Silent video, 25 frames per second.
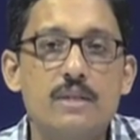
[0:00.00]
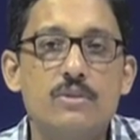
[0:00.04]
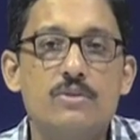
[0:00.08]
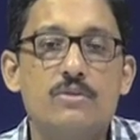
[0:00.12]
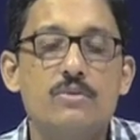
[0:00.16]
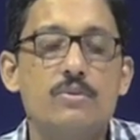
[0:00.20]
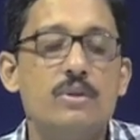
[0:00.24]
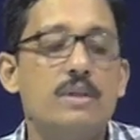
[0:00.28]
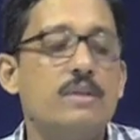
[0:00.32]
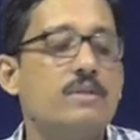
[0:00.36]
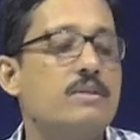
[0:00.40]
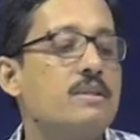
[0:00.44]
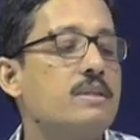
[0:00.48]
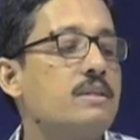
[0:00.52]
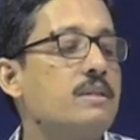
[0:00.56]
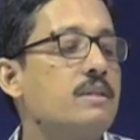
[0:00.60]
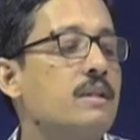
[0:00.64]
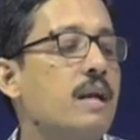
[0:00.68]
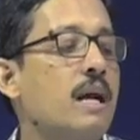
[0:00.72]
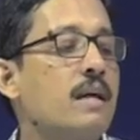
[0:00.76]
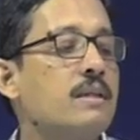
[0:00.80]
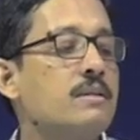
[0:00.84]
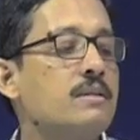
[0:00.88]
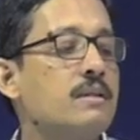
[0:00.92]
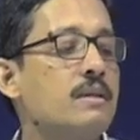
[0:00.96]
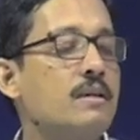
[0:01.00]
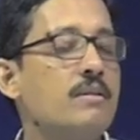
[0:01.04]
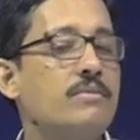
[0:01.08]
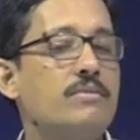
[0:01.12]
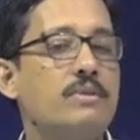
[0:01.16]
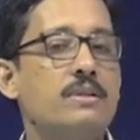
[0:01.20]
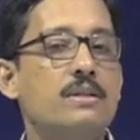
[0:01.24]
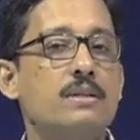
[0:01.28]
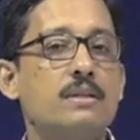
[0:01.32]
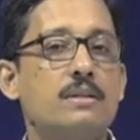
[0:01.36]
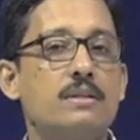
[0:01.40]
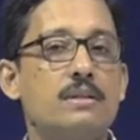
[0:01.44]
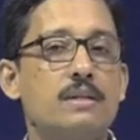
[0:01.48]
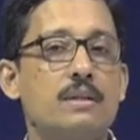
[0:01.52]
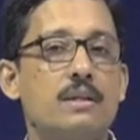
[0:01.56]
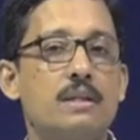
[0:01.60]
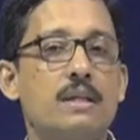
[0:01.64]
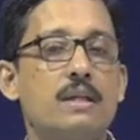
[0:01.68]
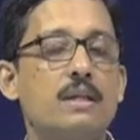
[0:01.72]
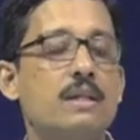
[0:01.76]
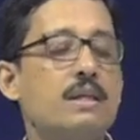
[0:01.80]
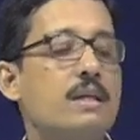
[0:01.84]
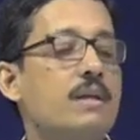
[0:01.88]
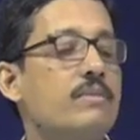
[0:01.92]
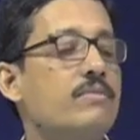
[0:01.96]
So when structural features are
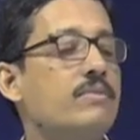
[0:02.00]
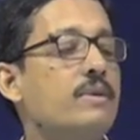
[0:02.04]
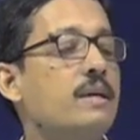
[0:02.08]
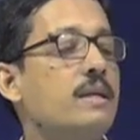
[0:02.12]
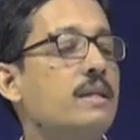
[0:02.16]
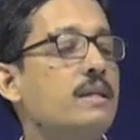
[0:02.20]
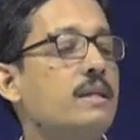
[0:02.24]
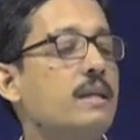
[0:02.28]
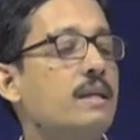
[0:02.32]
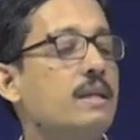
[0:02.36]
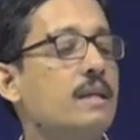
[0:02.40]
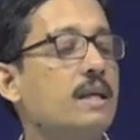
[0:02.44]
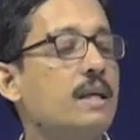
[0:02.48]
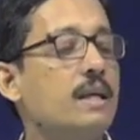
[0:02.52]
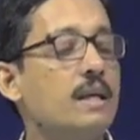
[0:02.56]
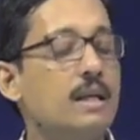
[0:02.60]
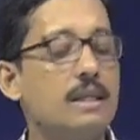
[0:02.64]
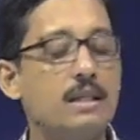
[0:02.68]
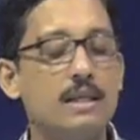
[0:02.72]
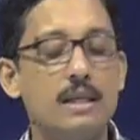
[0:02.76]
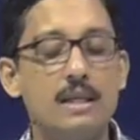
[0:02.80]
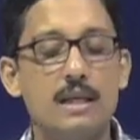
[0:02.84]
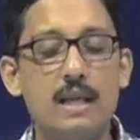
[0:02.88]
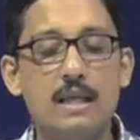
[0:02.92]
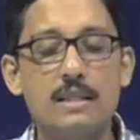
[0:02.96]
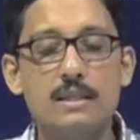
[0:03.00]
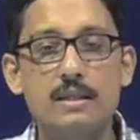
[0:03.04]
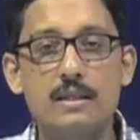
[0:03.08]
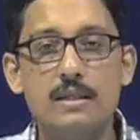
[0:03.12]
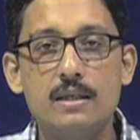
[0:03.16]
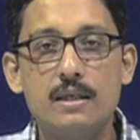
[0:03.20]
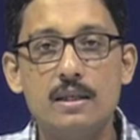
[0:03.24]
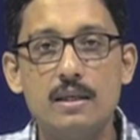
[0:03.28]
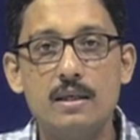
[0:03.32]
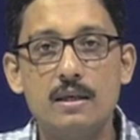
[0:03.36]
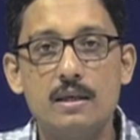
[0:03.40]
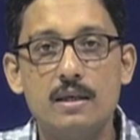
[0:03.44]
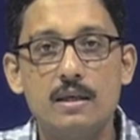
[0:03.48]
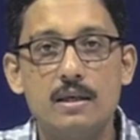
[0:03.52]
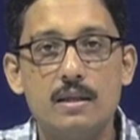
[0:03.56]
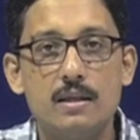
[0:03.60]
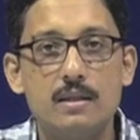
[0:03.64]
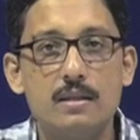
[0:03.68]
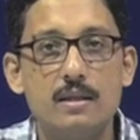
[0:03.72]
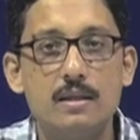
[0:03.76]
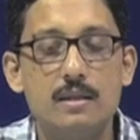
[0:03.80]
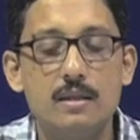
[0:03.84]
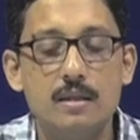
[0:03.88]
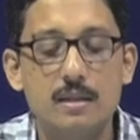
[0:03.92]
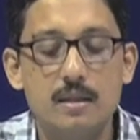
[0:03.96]
getting affected, then naturally
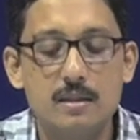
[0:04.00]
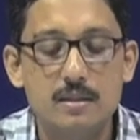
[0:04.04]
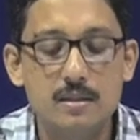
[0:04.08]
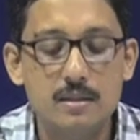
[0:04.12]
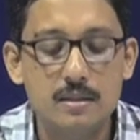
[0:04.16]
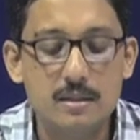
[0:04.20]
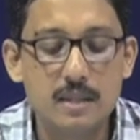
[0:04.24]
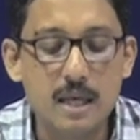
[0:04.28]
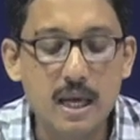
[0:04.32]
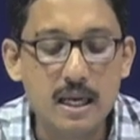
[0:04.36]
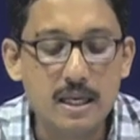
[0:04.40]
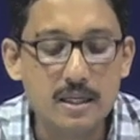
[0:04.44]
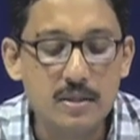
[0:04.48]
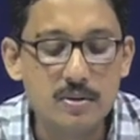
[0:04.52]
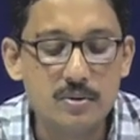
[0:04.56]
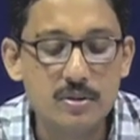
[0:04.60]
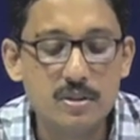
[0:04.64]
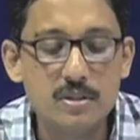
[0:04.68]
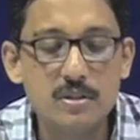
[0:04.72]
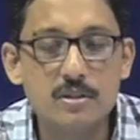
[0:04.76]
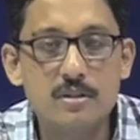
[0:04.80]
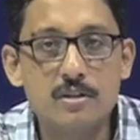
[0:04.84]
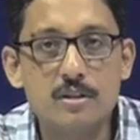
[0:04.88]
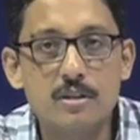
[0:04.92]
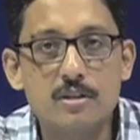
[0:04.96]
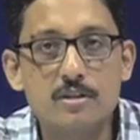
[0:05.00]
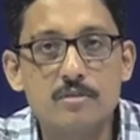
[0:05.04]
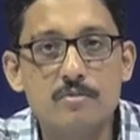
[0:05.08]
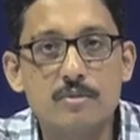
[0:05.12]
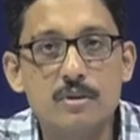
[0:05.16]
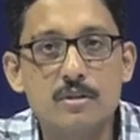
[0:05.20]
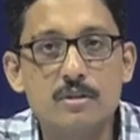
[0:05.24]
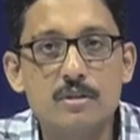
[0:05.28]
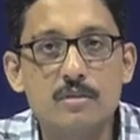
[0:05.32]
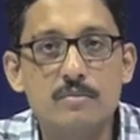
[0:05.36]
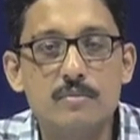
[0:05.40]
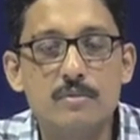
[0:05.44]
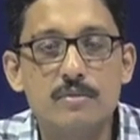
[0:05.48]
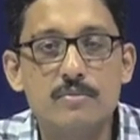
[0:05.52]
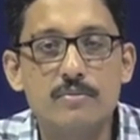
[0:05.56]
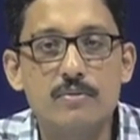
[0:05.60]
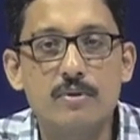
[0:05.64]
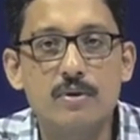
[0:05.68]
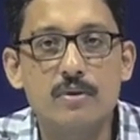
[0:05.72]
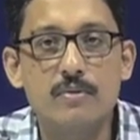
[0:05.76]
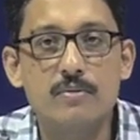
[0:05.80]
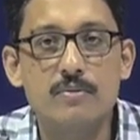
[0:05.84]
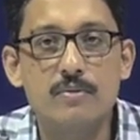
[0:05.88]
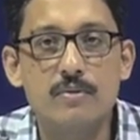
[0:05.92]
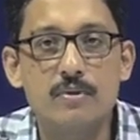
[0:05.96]
the site which is responsible
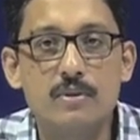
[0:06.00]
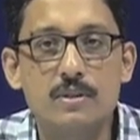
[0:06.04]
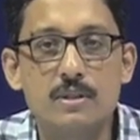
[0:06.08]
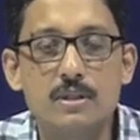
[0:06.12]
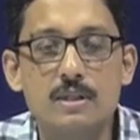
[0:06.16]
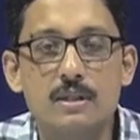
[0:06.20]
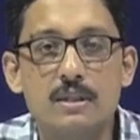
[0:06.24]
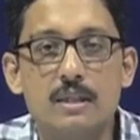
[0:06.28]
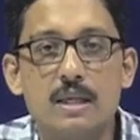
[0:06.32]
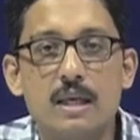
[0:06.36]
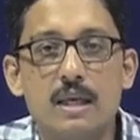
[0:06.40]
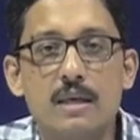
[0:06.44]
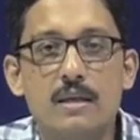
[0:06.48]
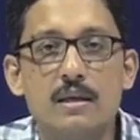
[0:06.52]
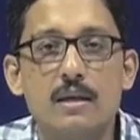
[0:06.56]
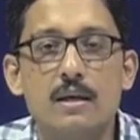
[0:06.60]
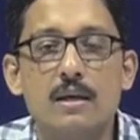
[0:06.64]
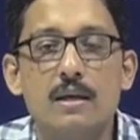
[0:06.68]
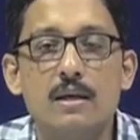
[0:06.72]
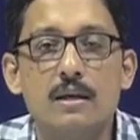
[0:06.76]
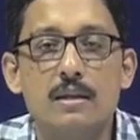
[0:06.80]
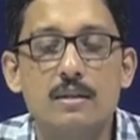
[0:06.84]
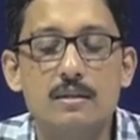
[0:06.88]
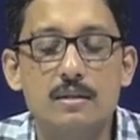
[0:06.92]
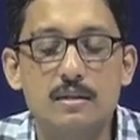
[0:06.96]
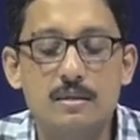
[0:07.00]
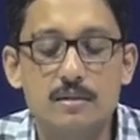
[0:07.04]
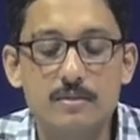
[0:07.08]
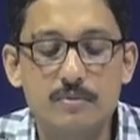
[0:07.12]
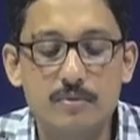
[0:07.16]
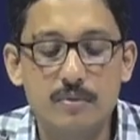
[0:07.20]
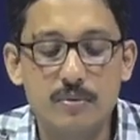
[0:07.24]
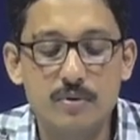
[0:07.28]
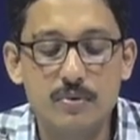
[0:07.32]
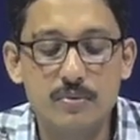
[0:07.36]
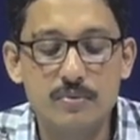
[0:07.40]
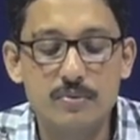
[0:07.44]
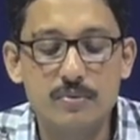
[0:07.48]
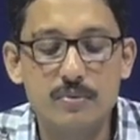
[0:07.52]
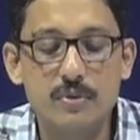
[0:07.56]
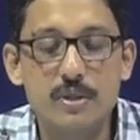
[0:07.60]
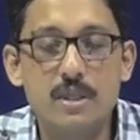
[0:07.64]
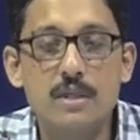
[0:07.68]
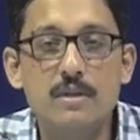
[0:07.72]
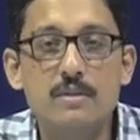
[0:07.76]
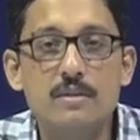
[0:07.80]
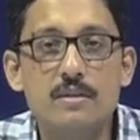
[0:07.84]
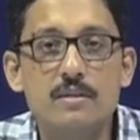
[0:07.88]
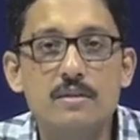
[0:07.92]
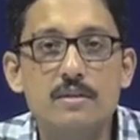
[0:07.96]
for fluorescence, like this fluorophore,
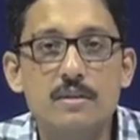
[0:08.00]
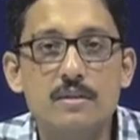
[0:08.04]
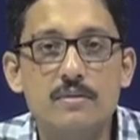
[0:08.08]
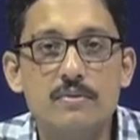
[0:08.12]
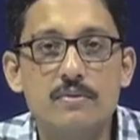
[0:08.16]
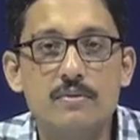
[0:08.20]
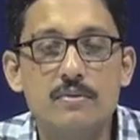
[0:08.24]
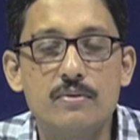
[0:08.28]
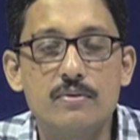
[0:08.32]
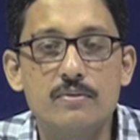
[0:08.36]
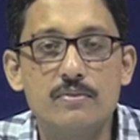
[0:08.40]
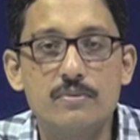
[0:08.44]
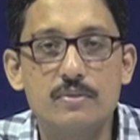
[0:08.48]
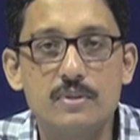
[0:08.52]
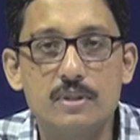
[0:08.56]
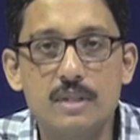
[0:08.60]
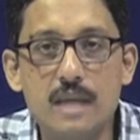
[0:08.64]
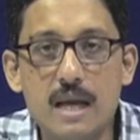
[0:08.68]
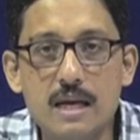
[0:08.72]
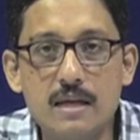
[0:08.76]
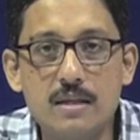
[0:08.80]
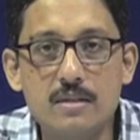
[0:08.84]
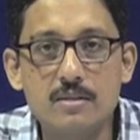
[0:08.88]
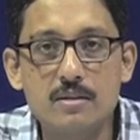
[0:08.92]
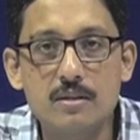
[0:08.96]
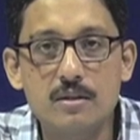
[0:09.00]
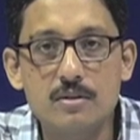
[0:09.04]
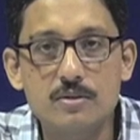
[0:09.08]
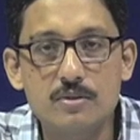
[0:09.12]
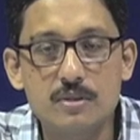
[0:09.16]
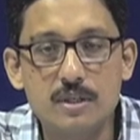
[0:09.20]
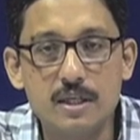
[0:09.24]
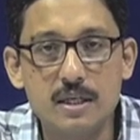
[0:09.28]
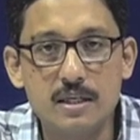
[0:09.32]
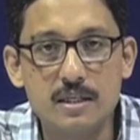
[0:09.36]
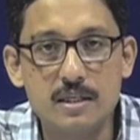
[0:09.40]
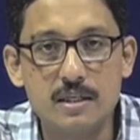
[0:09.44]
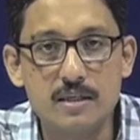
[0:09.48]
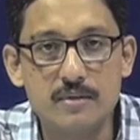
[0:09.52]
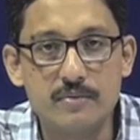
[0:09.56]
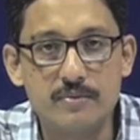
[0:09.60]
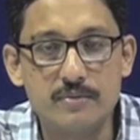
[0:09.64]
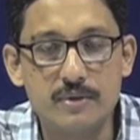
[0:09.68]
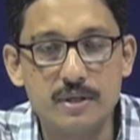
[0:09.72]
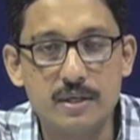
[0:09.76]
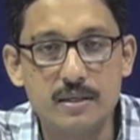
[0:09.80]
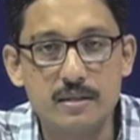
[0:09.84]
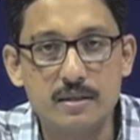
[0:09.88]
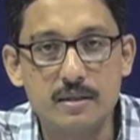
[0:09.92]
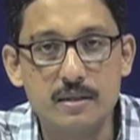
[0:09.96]
intrinsic fluorophore, that is also getting
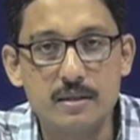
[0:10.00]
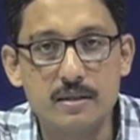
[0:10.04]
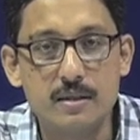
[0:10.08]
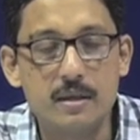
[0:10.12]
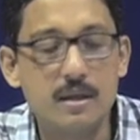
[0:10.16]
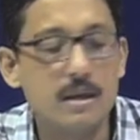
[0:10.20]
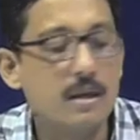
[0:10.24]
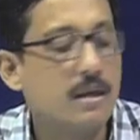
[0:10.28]
affected.